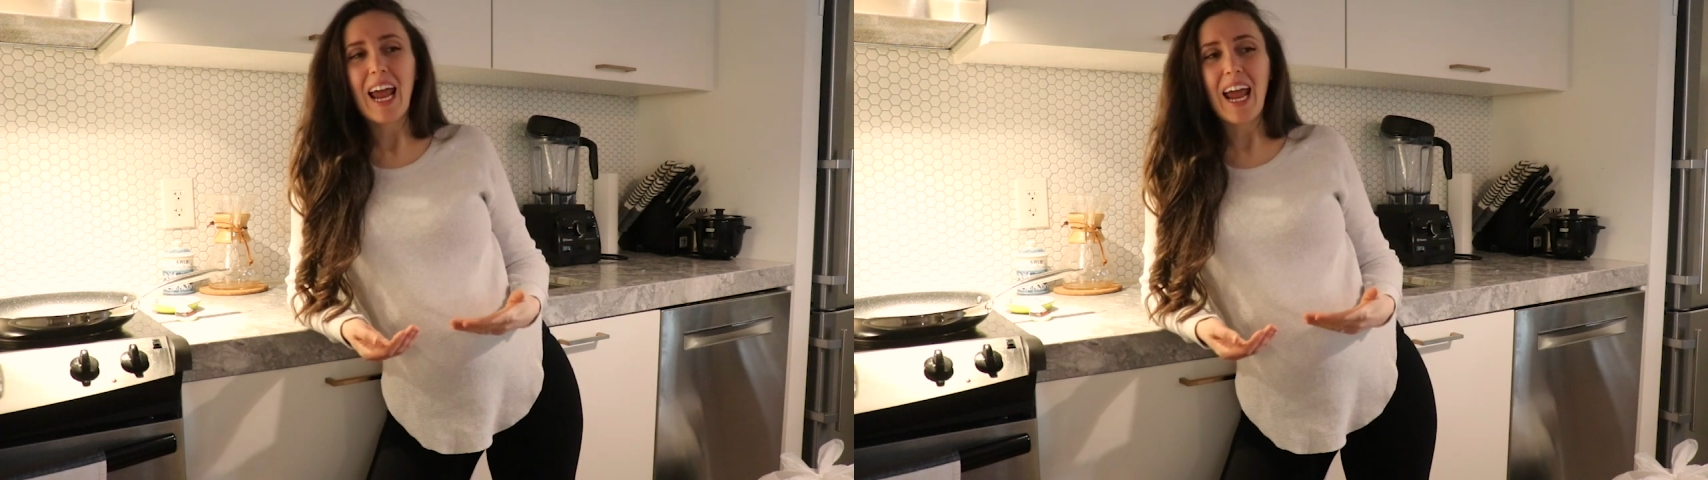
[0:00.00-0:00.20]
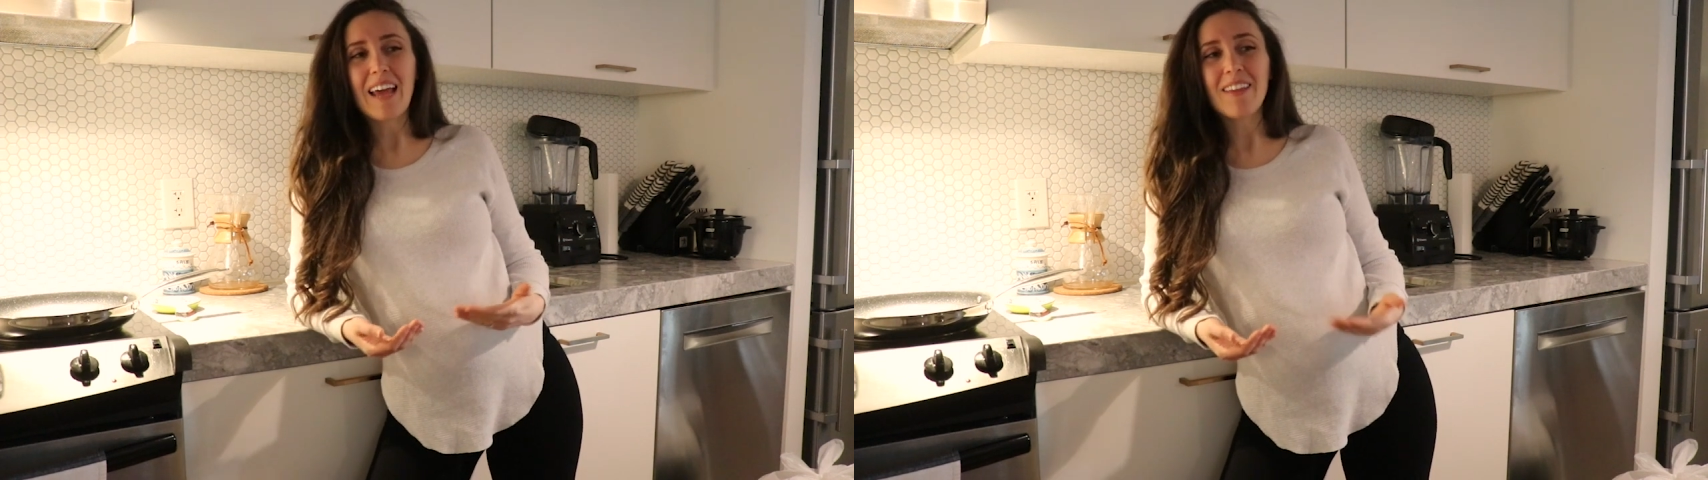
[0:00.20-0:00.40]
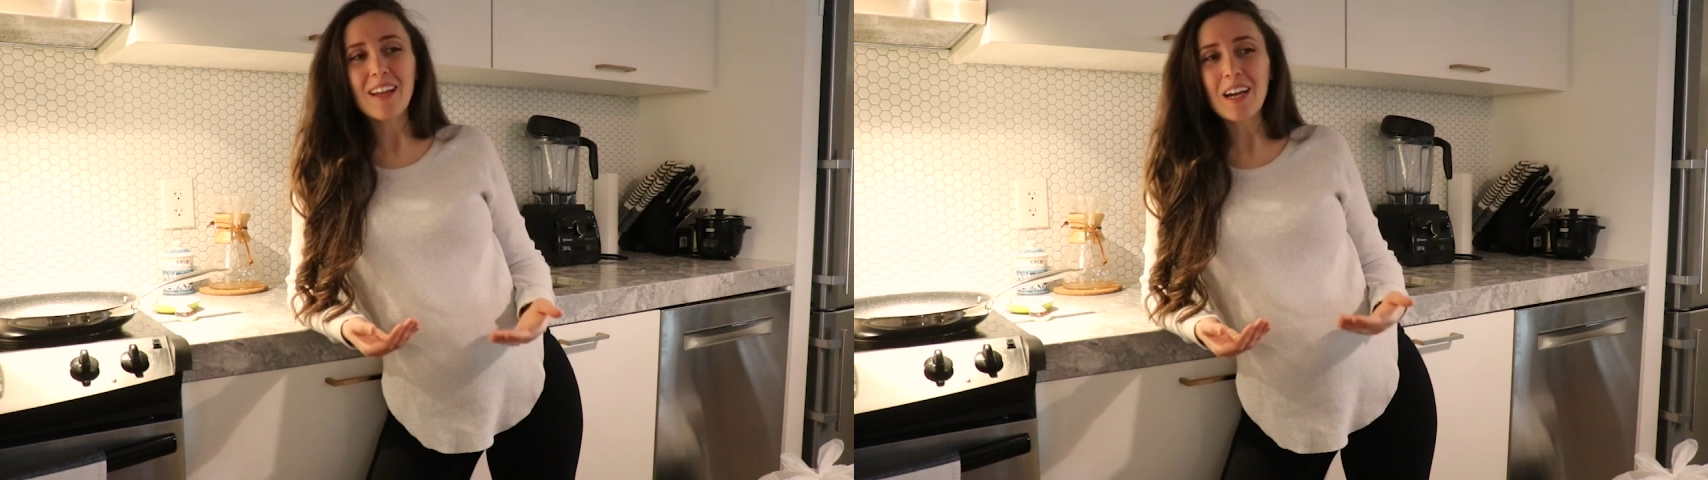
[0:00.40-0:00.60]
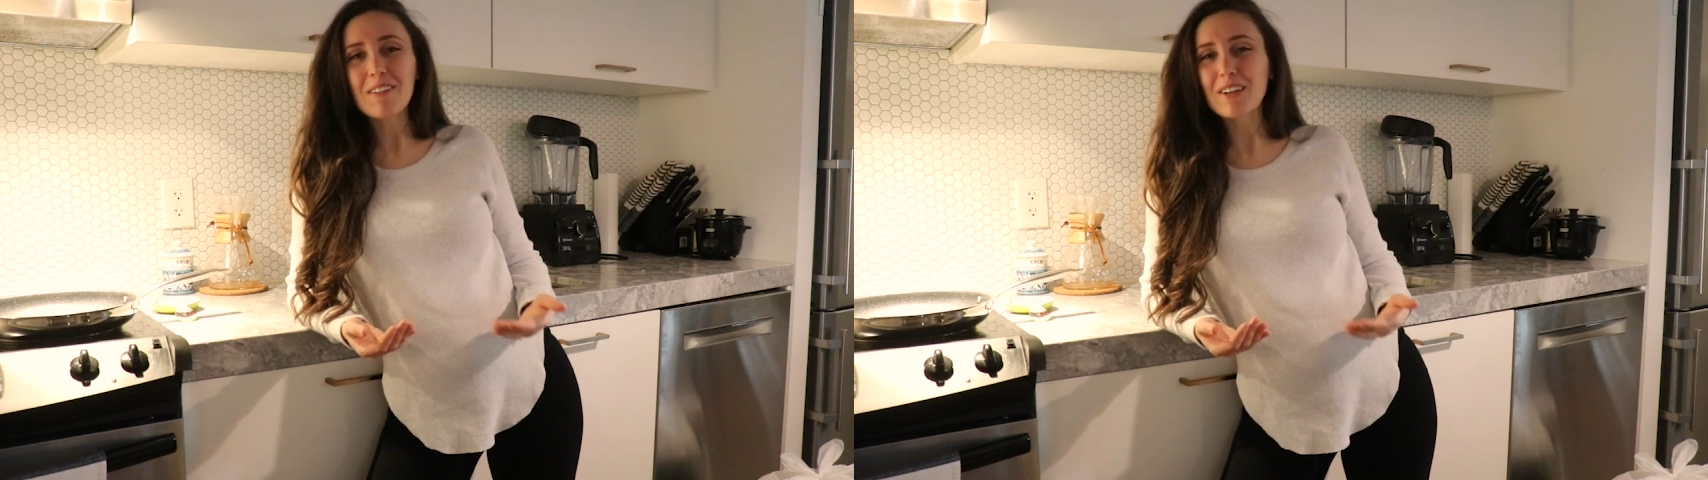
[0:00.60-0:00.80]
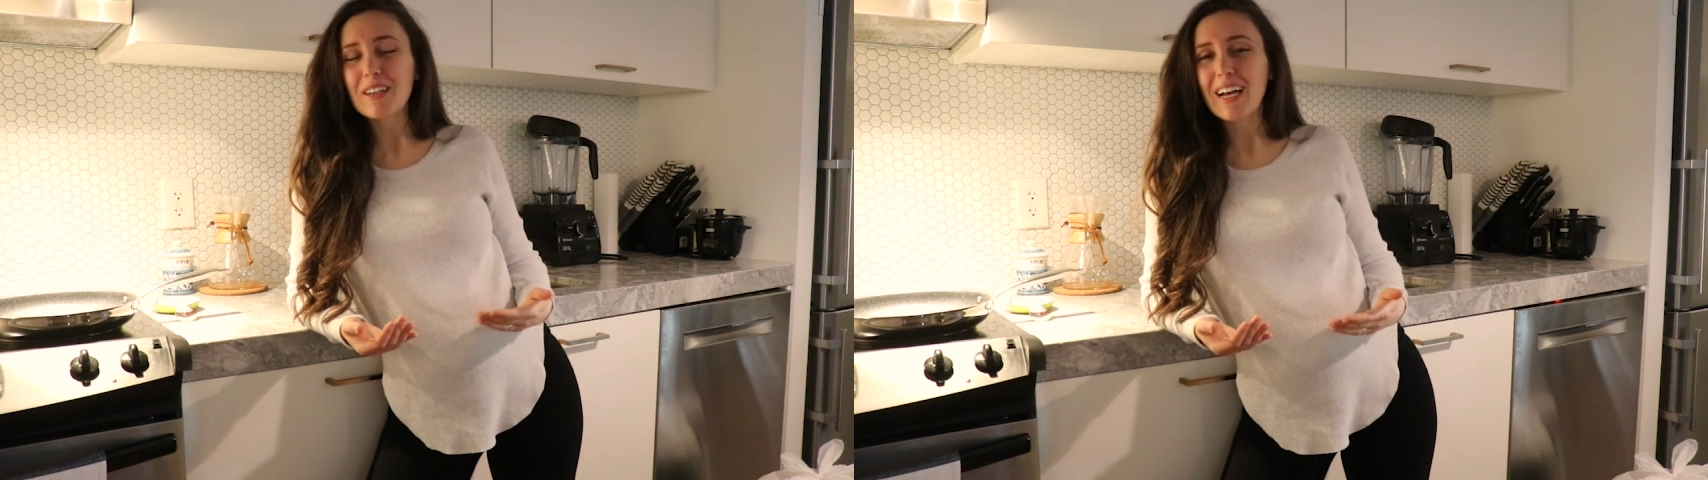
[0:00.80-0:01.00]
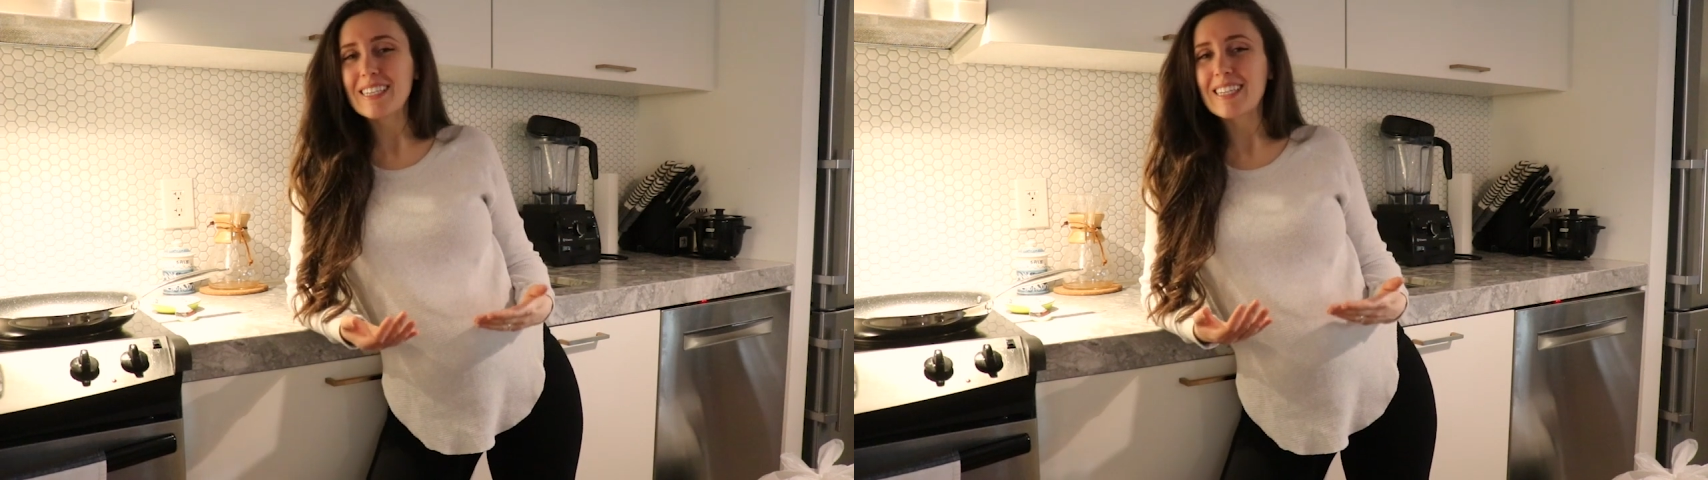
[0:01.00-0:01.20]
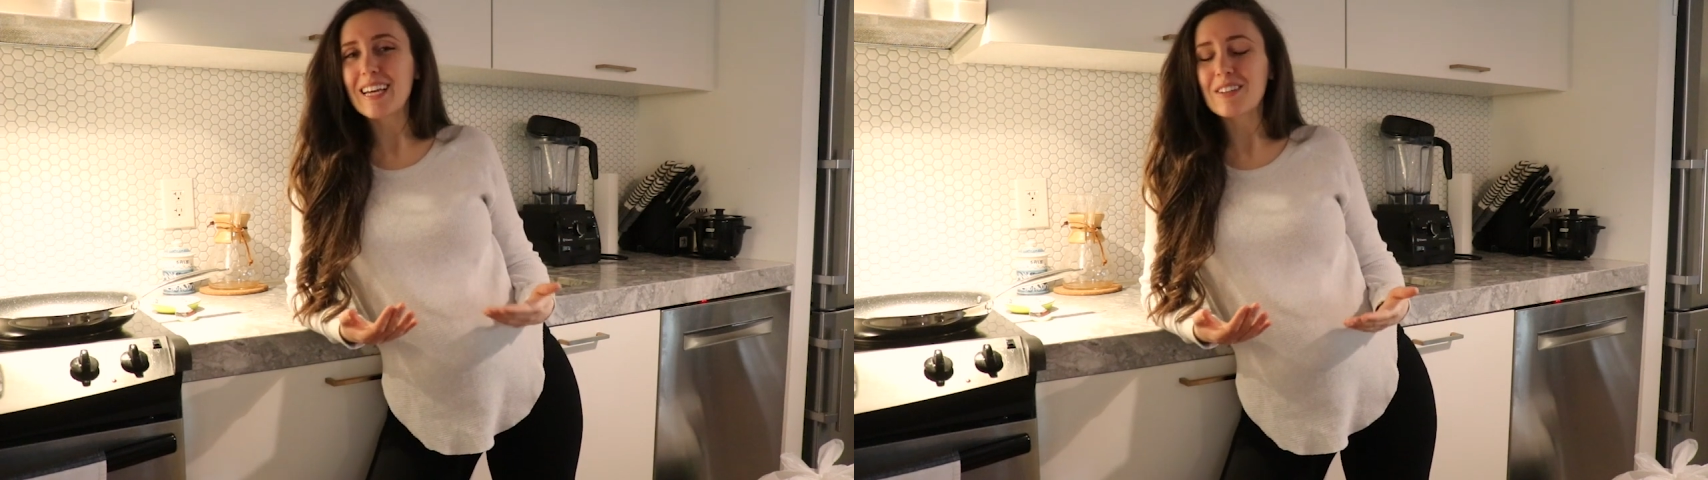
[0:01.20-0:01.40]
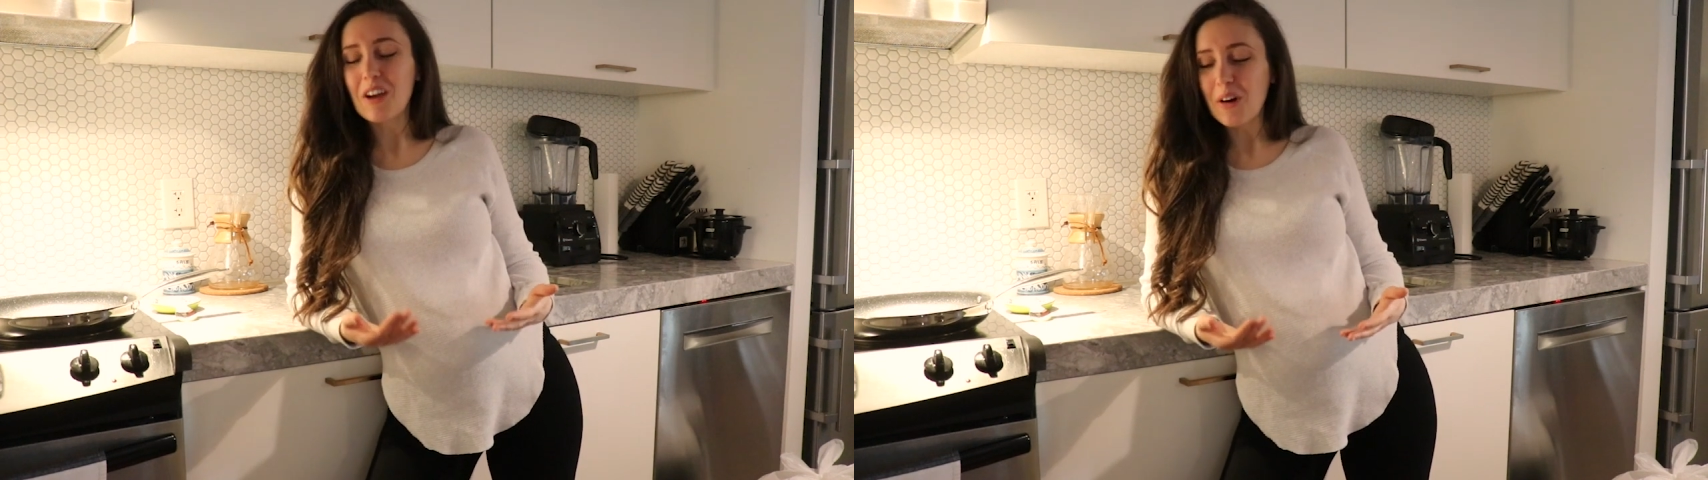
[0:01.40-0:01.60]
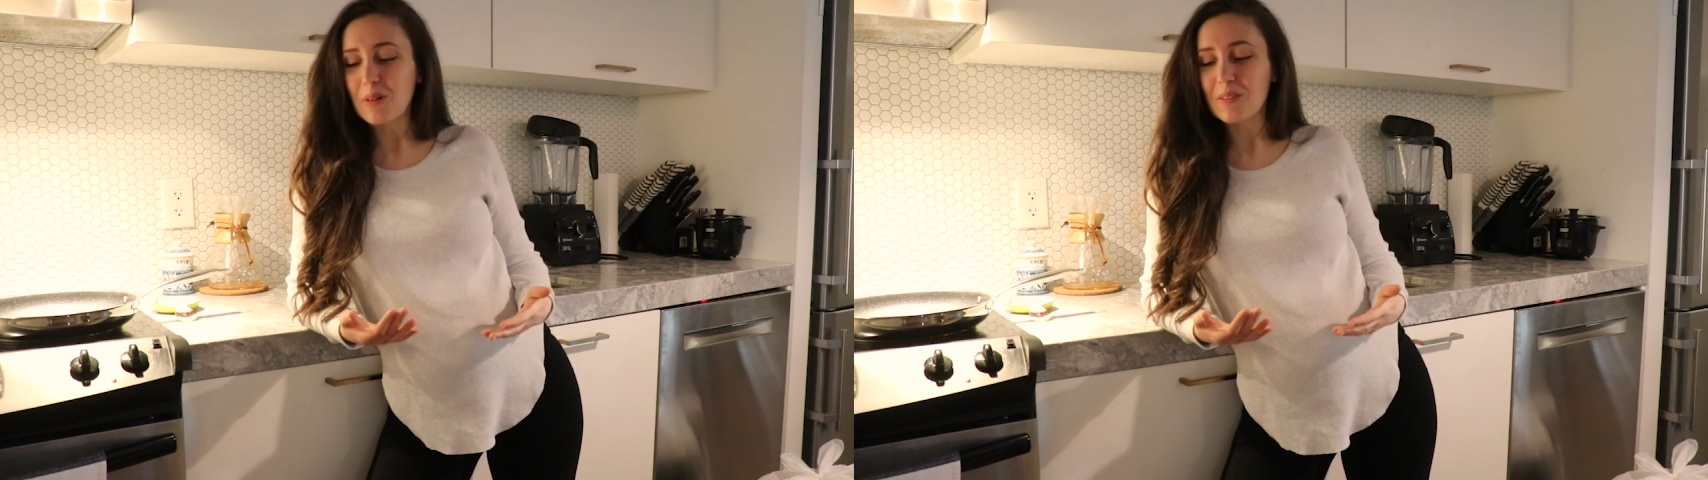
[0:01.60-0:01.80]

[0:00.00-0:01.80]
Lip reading: And then I realized that no,